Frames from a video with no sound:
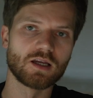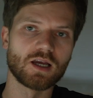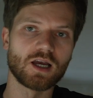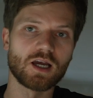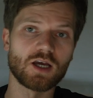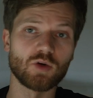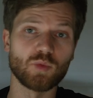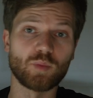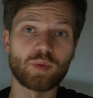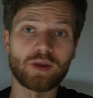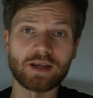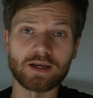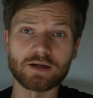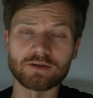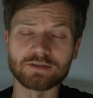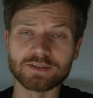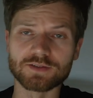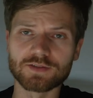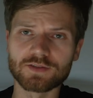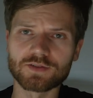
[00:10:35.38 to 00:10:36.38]
how
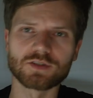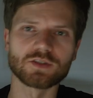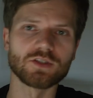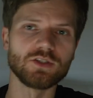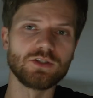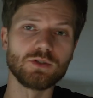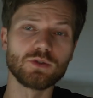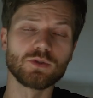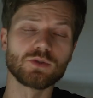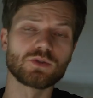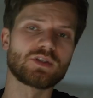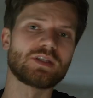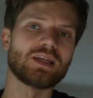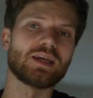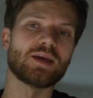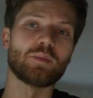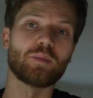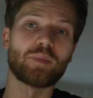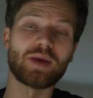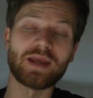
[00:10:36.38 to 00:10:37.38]
parents used
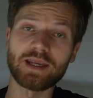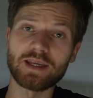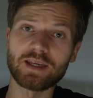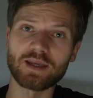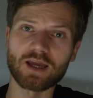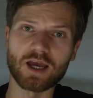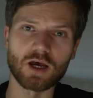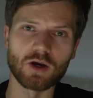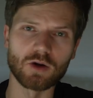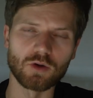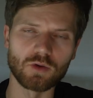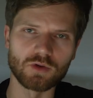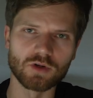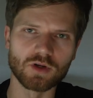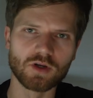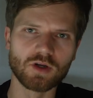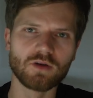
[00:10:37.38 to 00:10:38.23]
a payout